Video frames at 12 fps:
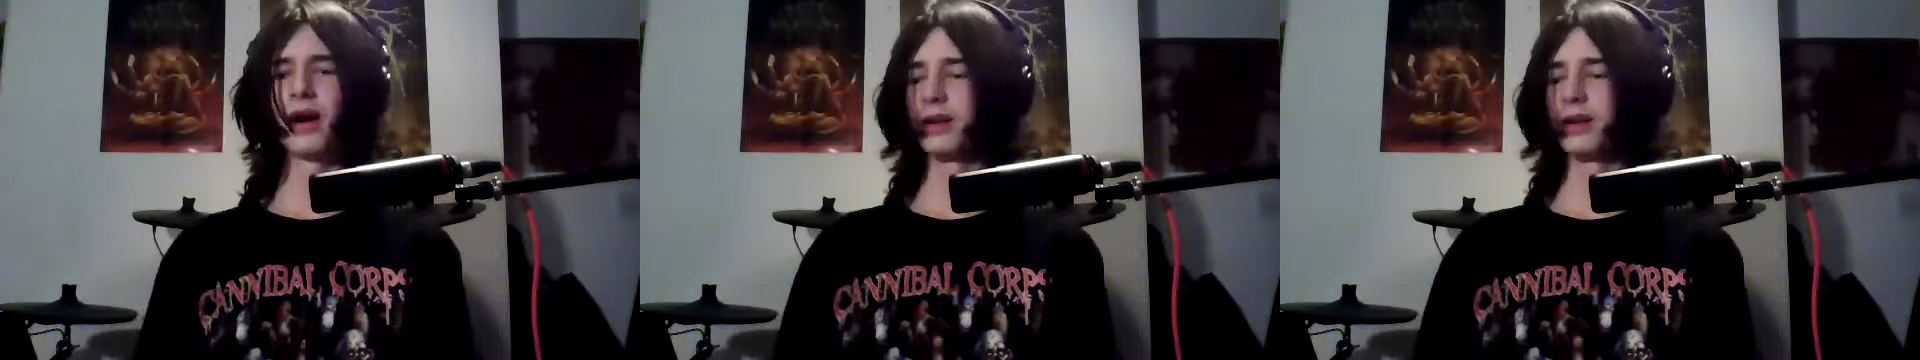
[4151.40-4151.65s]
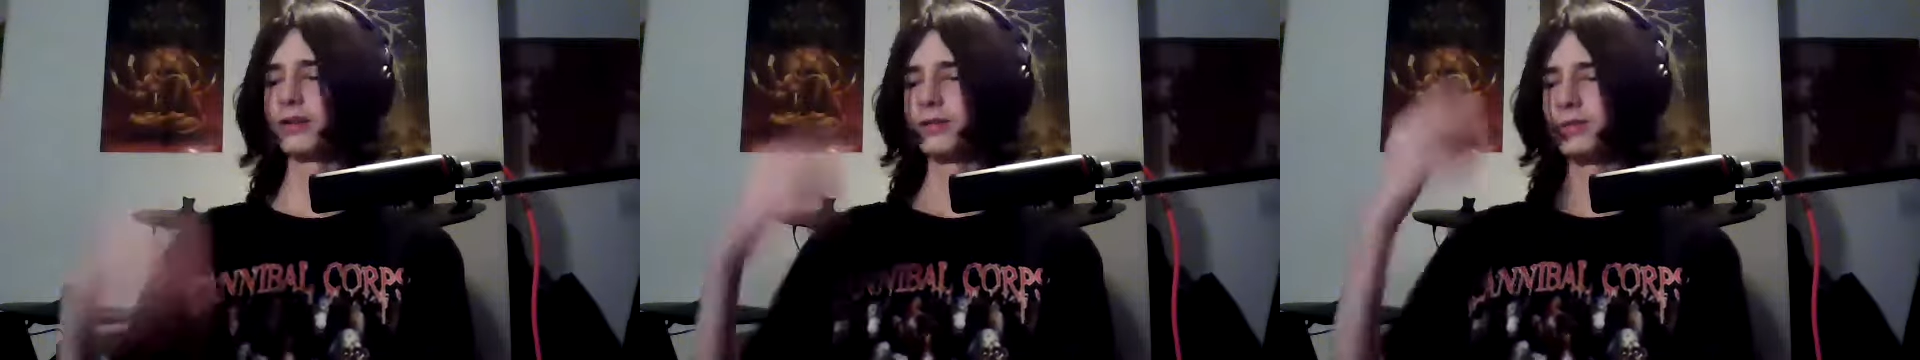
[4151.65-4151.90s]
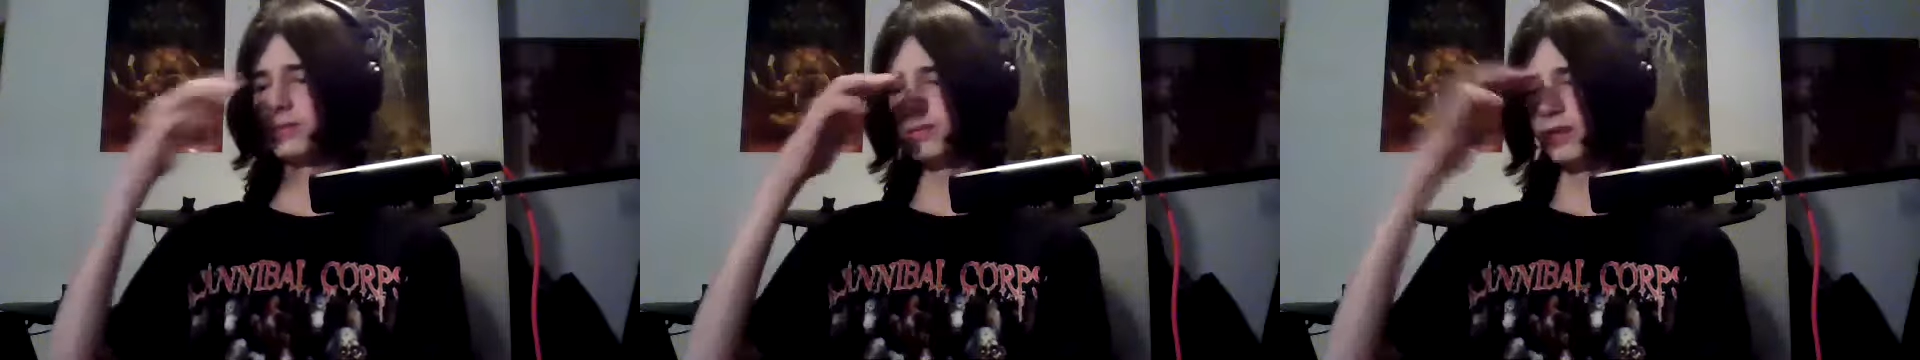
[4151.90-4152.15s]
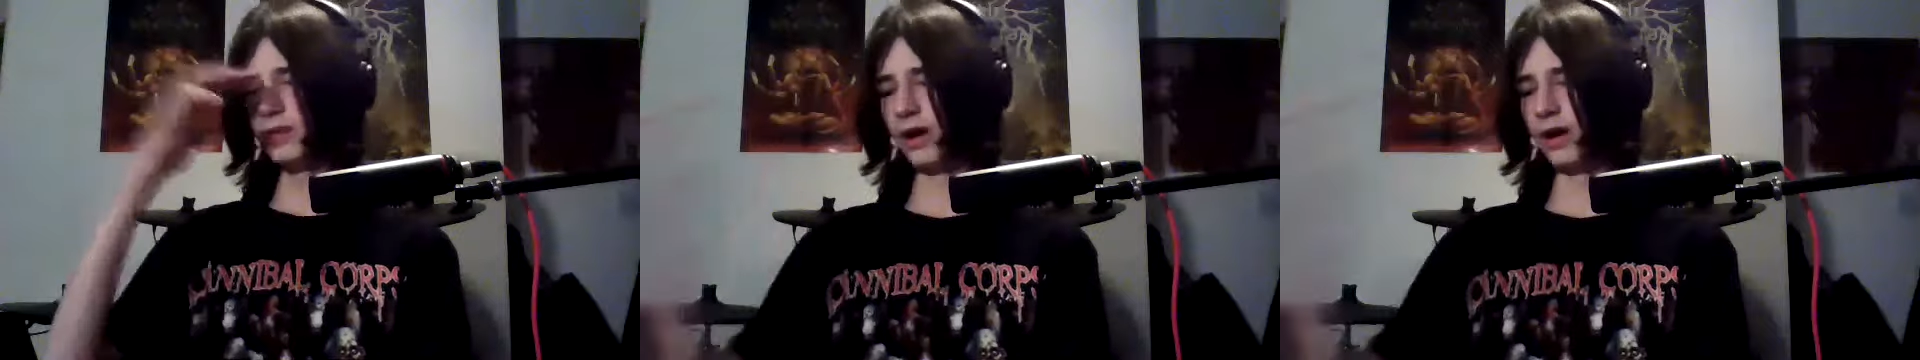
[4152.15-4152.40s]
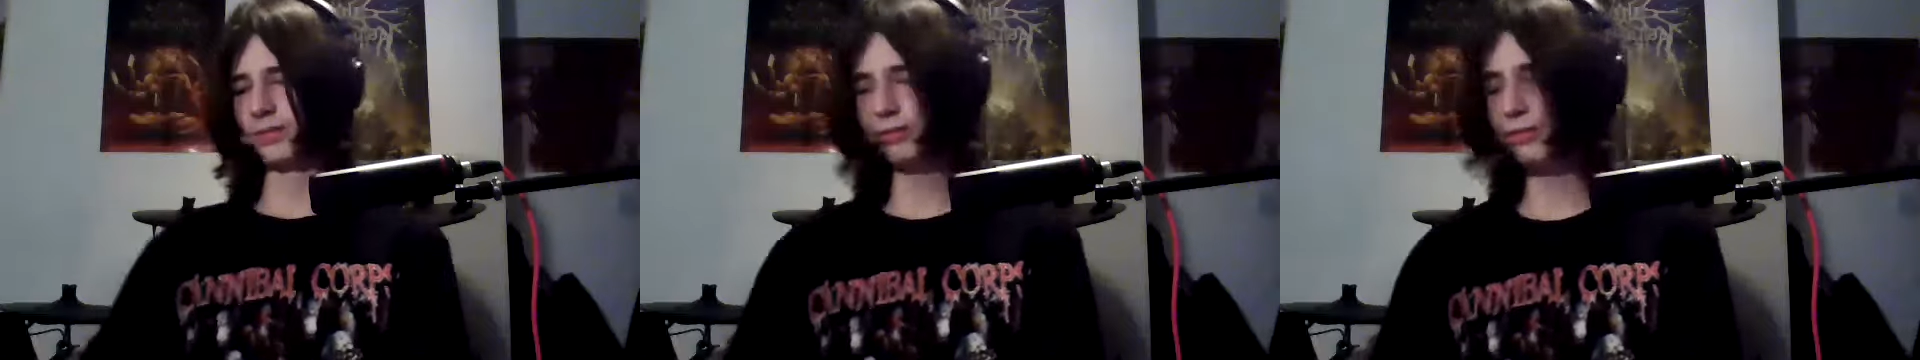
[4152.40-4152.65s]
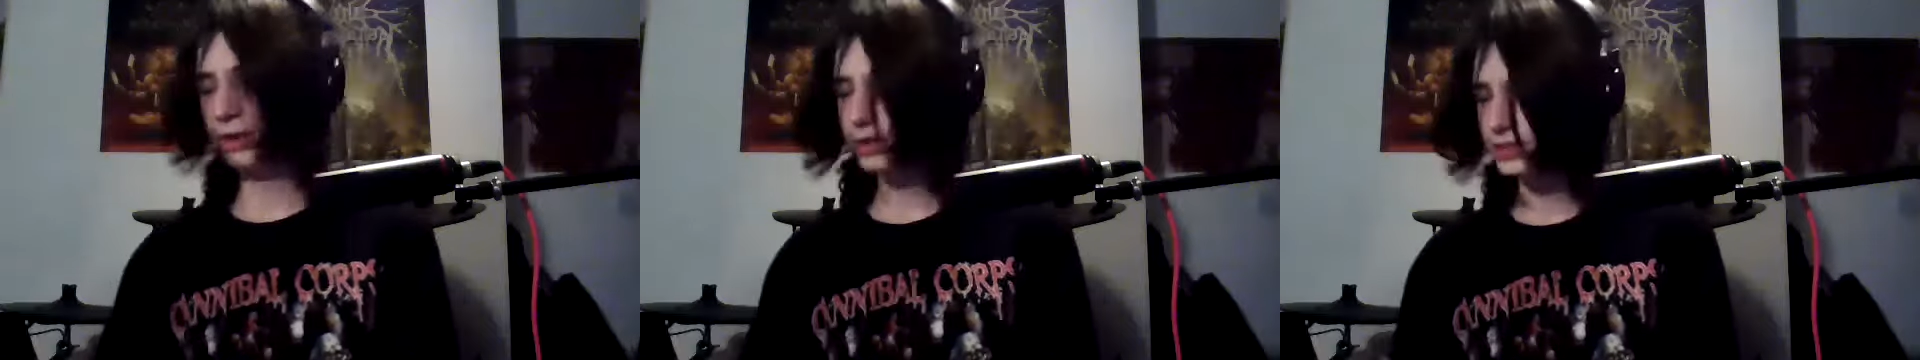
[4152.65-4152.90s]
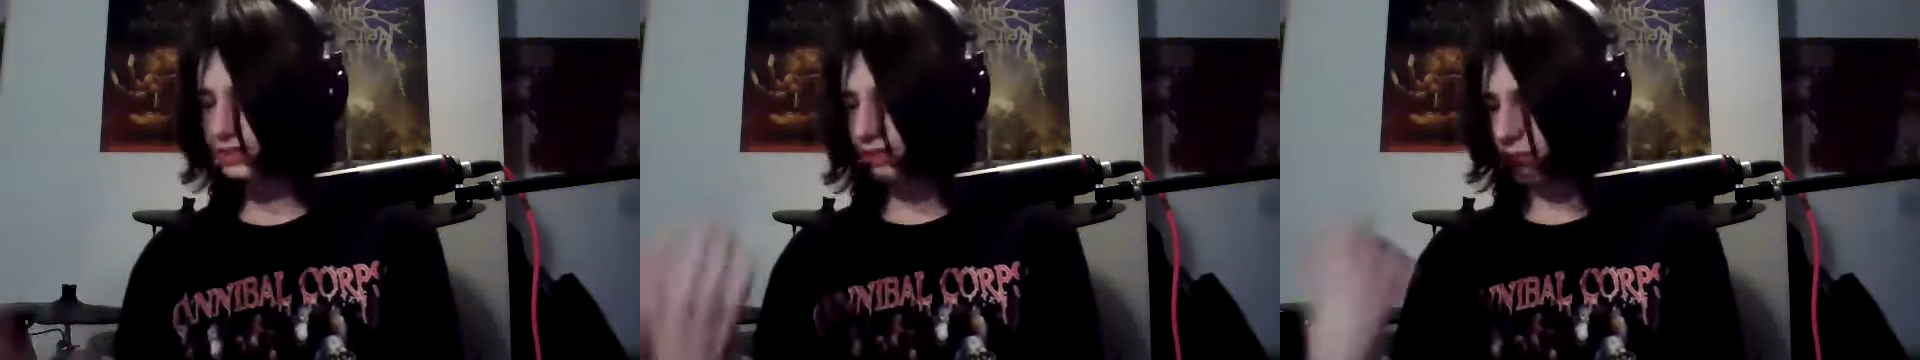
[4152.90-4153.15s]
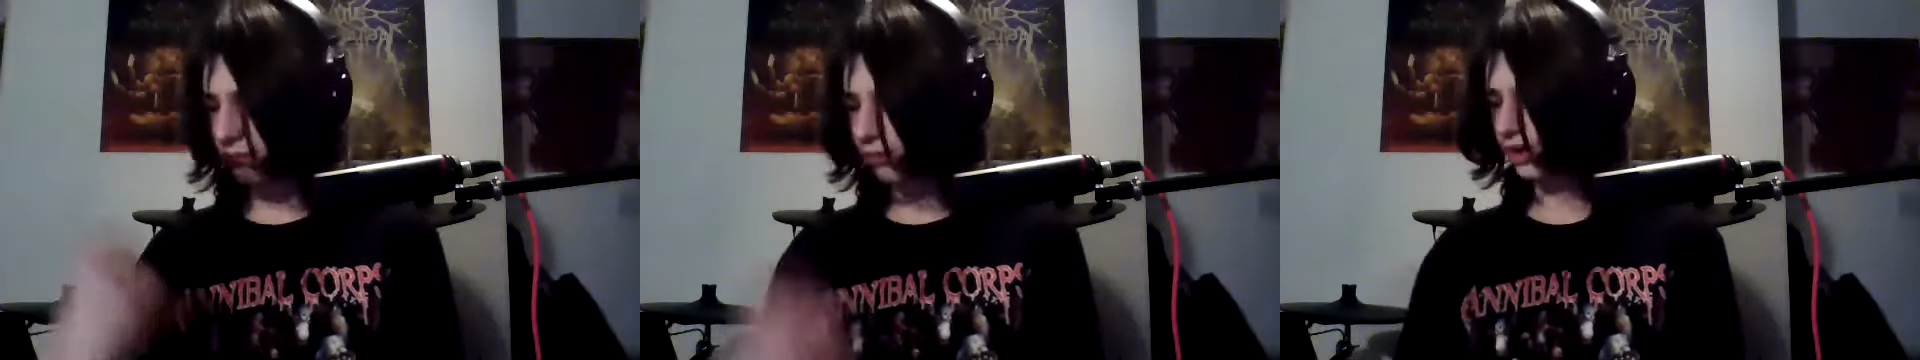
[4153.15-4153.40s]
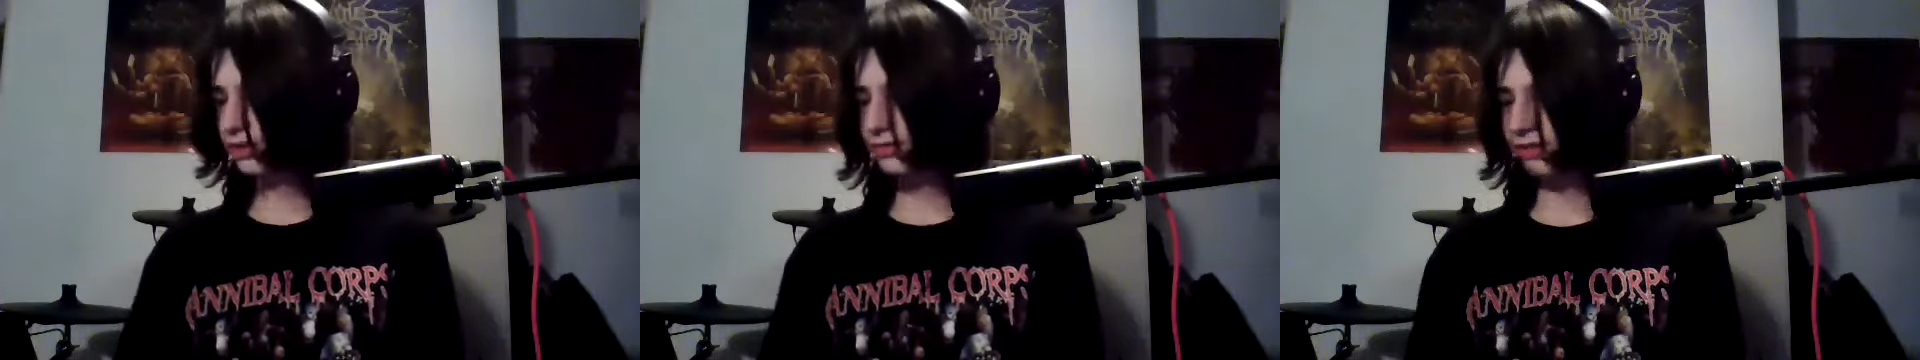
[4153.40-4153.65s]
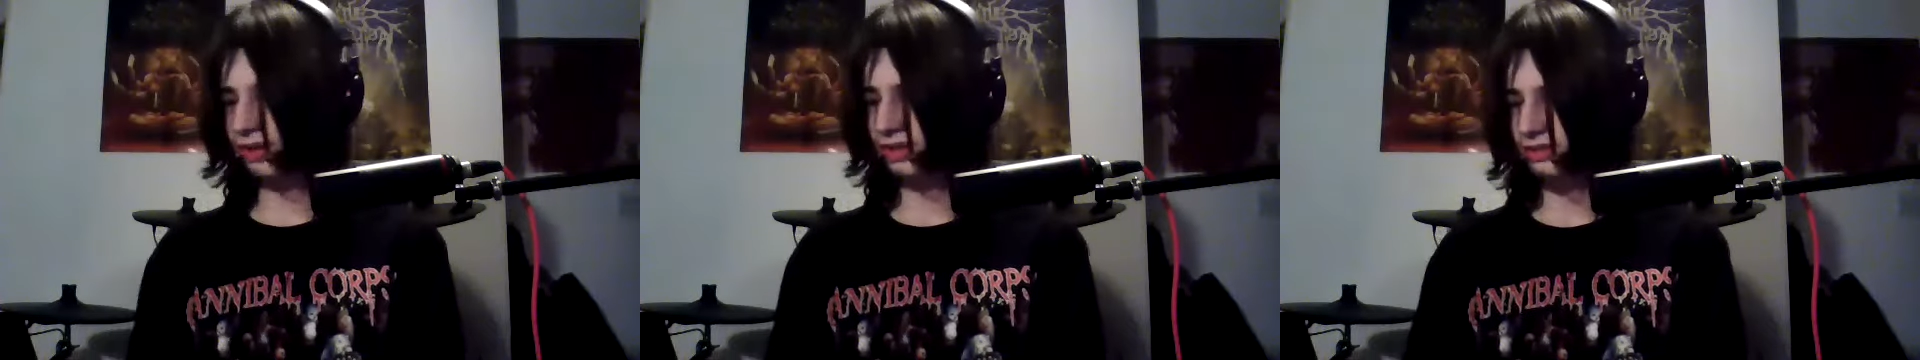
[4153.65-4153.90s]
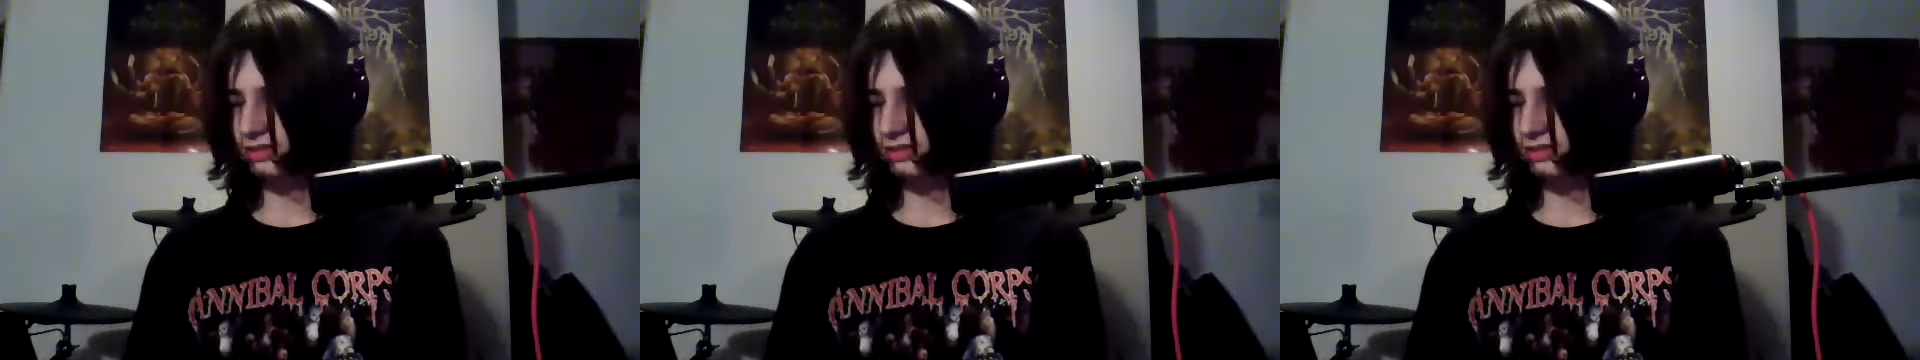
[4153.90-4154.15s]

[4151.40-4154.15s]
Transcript: and the first thing that really fucking